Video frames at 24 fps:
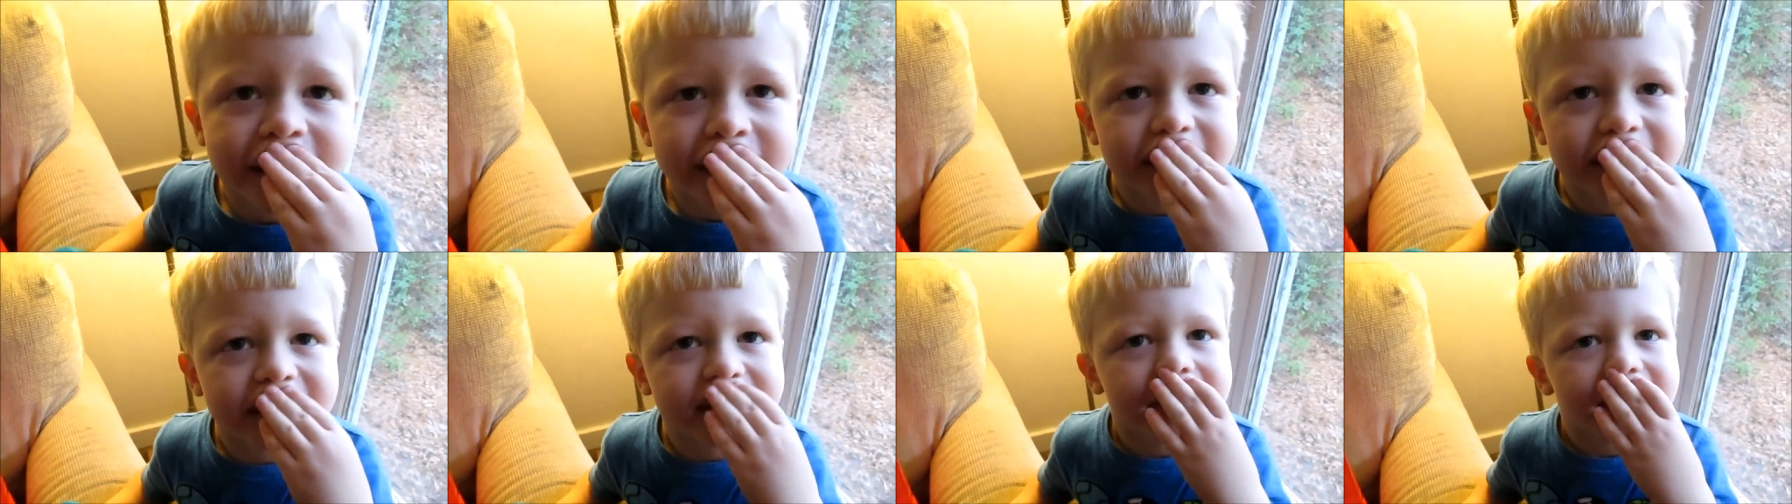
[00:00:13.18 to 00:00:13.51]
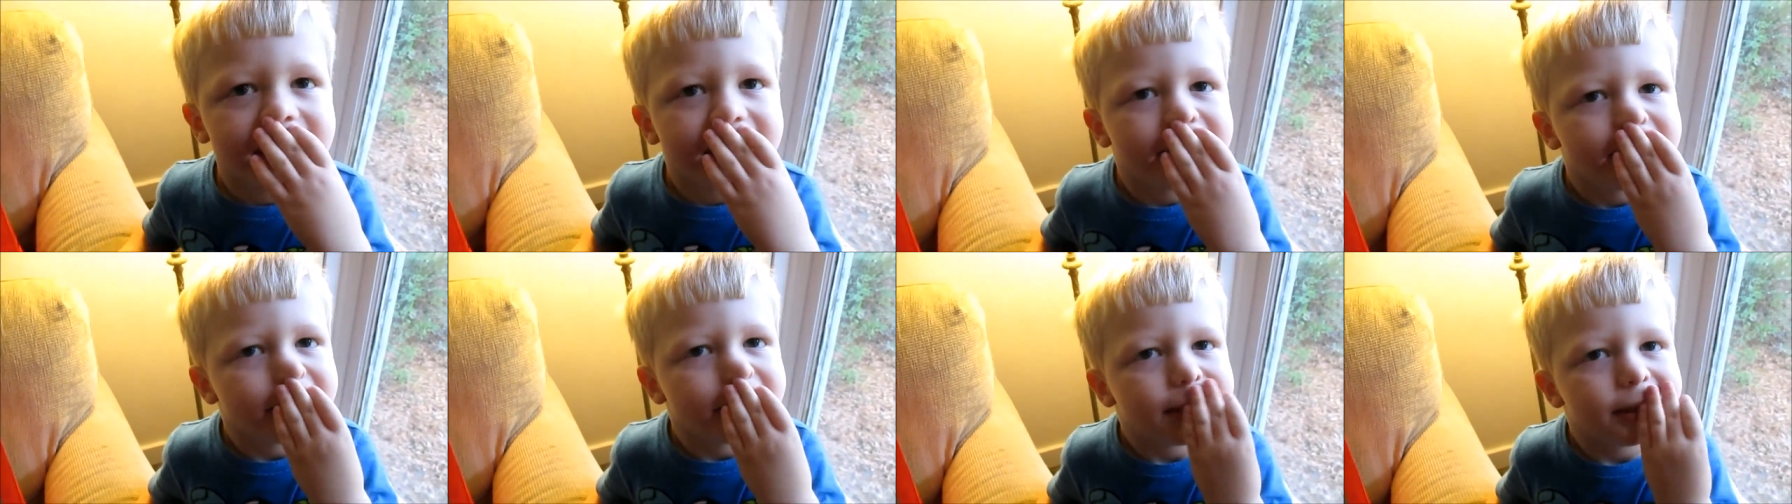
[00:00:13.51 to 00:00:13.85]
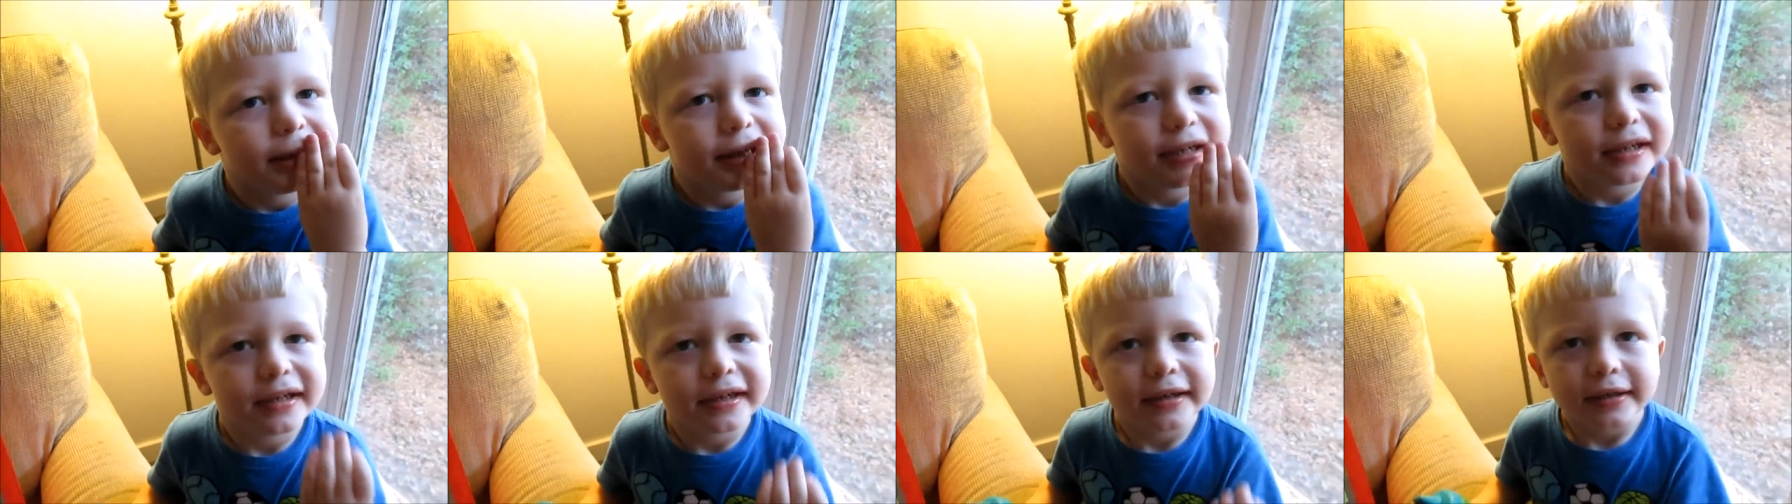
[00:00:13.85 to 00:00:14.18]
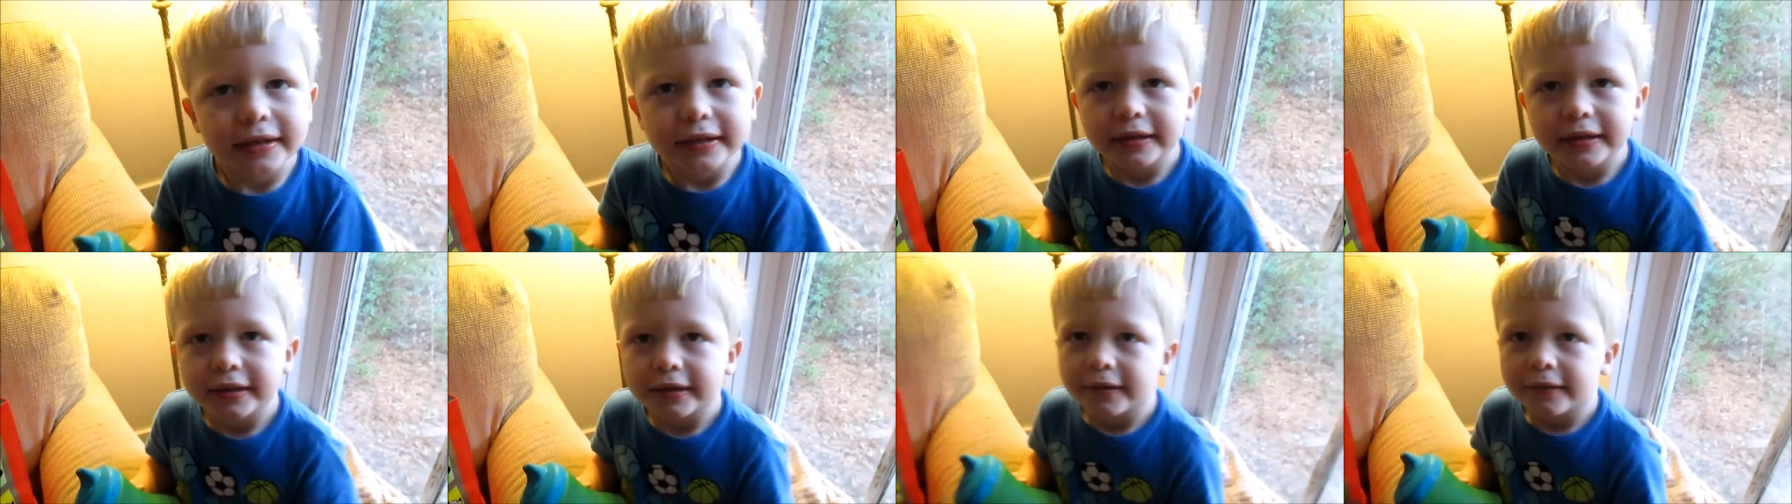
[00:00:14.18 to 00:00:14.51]
on. Stand there for a minute.
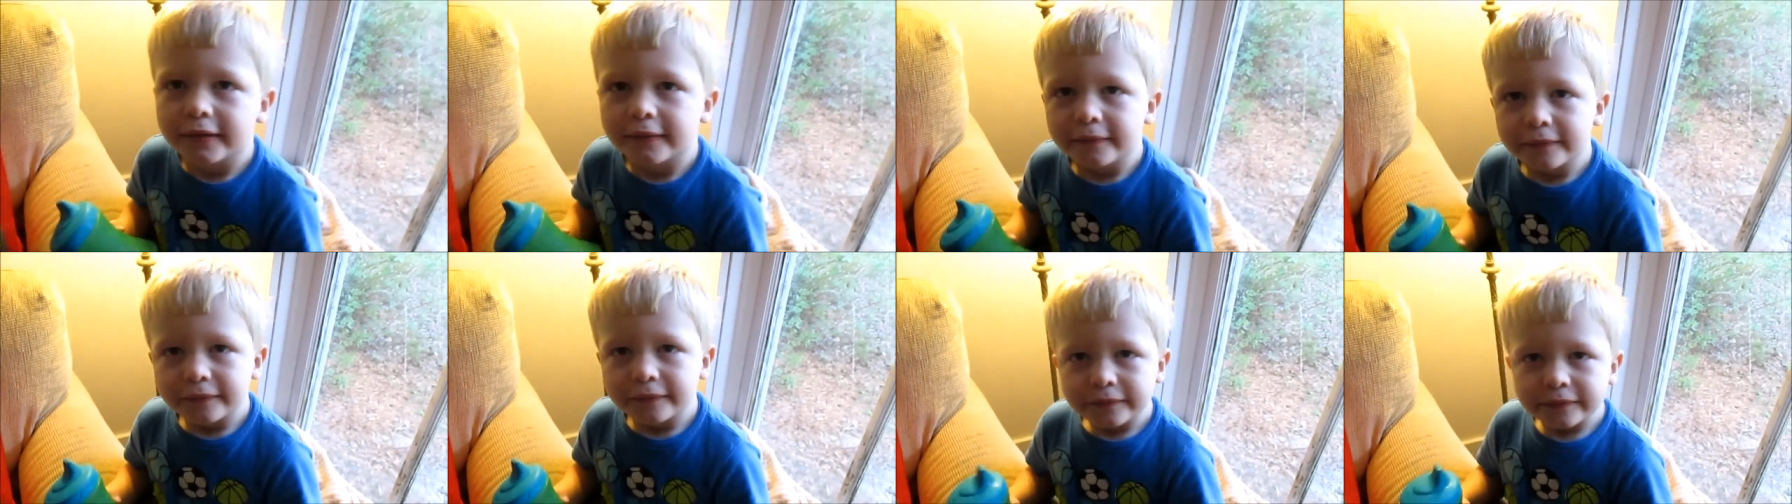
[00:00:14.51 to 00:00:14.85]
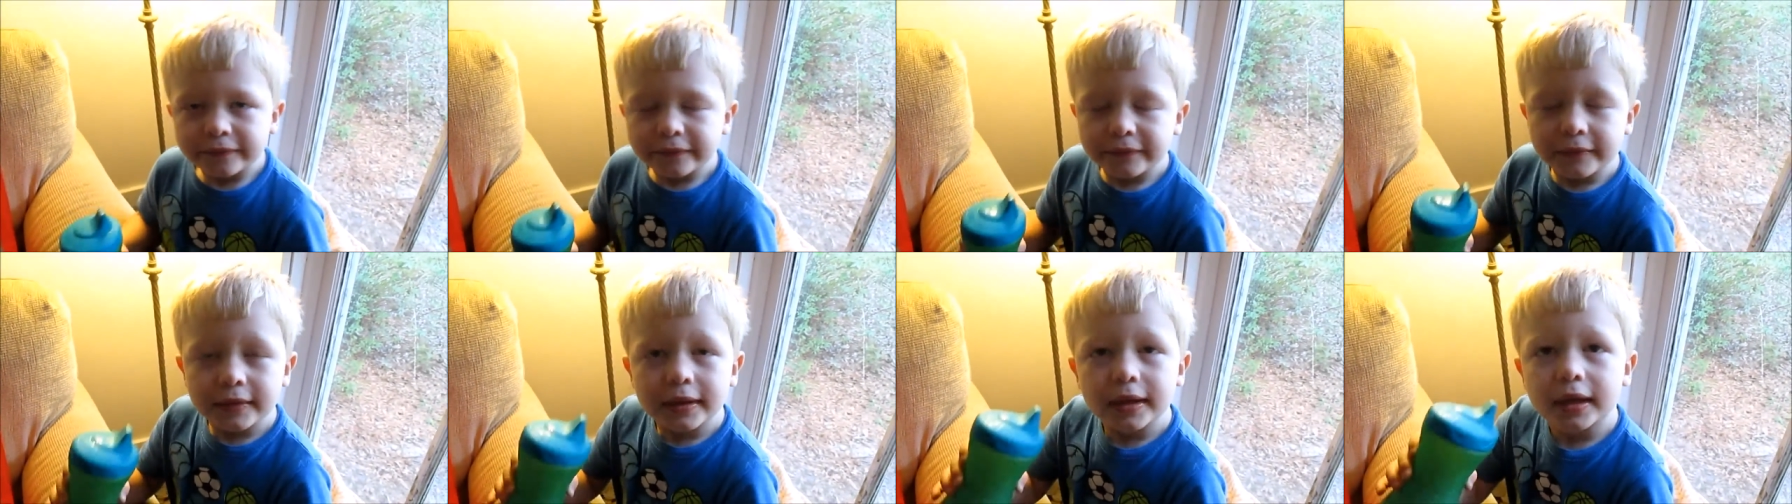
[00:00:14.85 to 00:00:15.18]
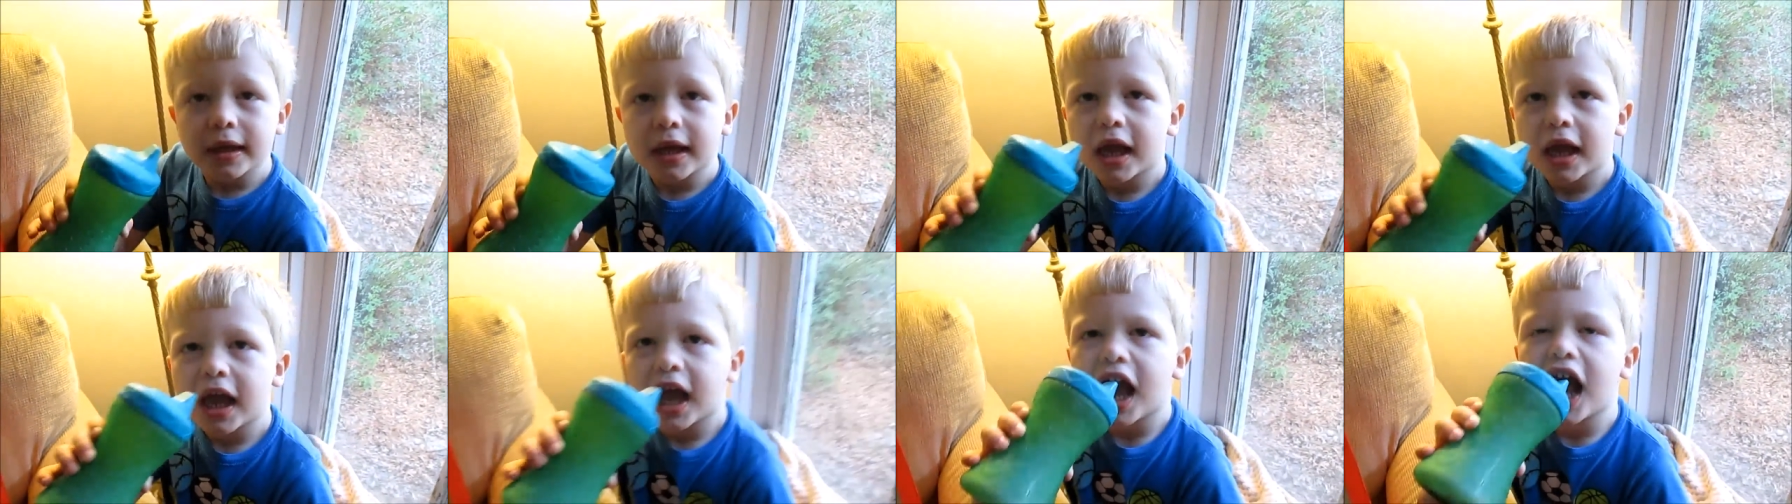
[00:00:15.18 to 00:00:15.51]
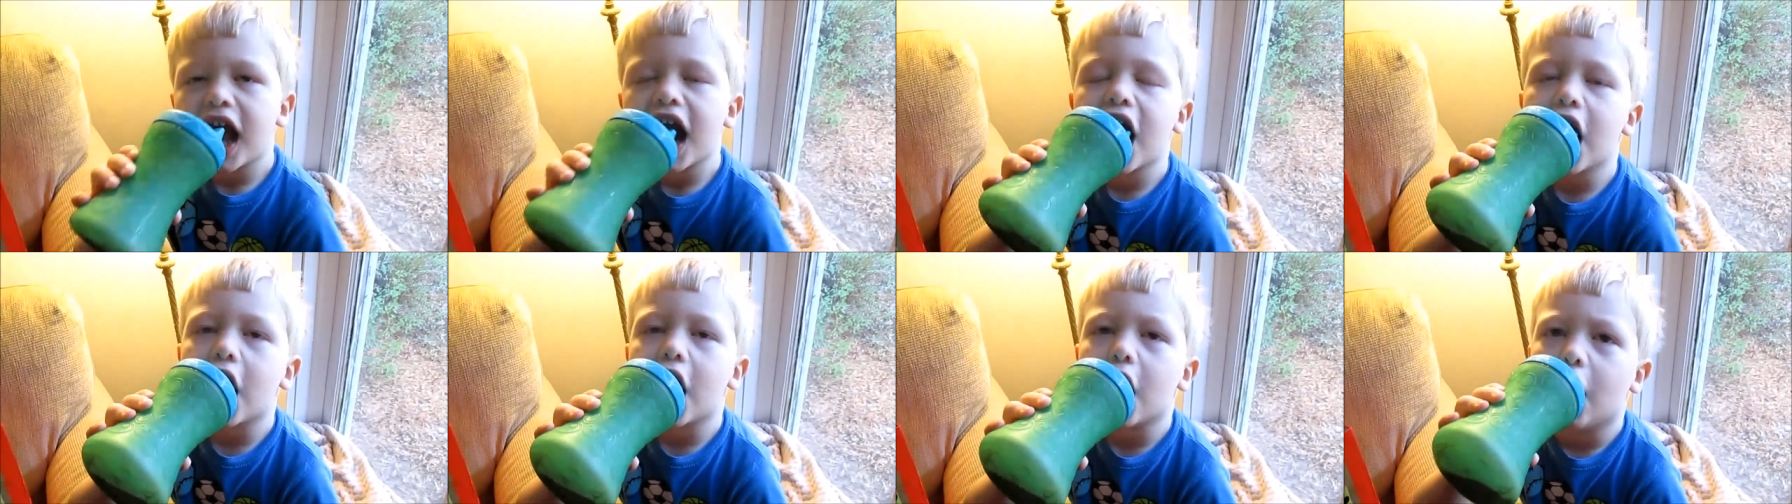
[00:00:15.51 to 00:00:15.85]
All right. This
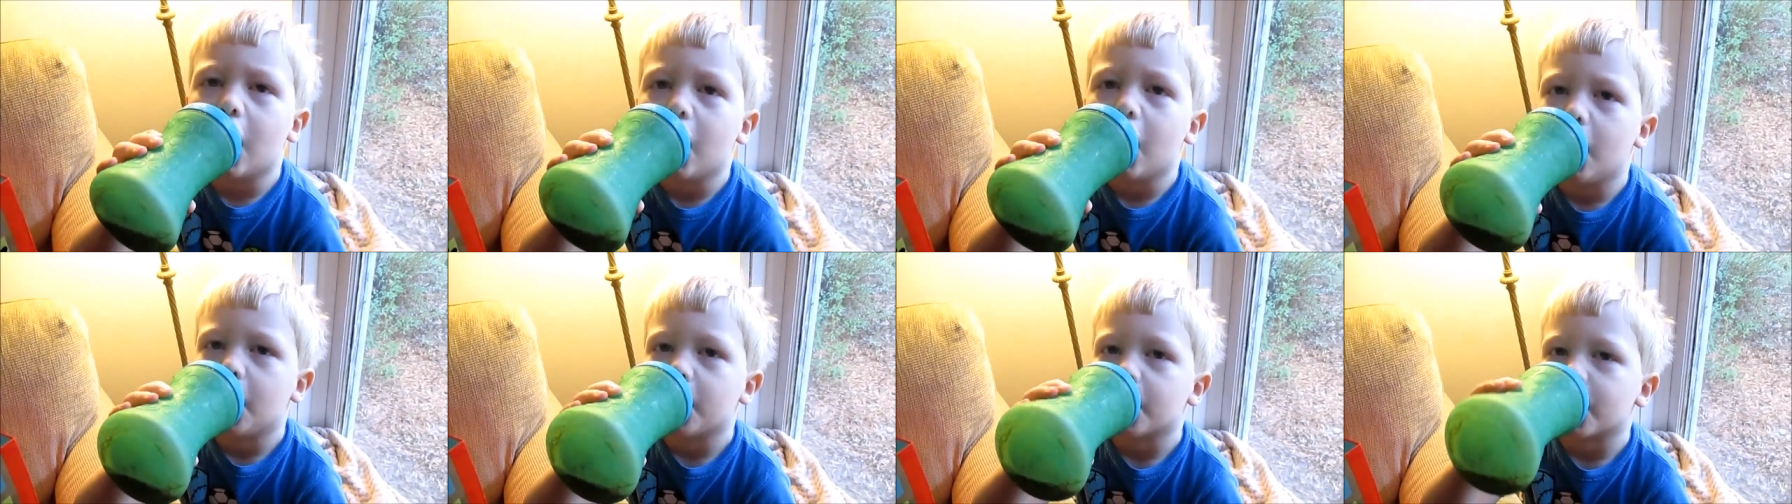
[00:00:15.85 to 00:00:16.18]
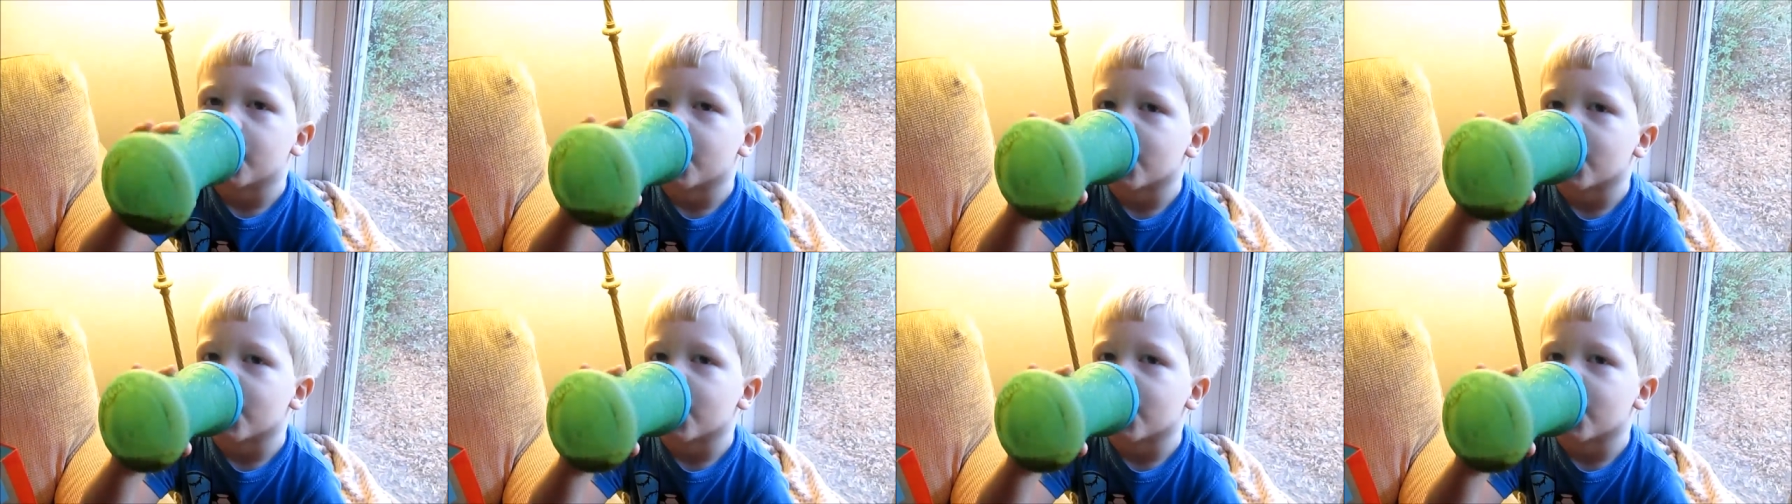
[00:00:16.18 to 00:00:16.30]
video is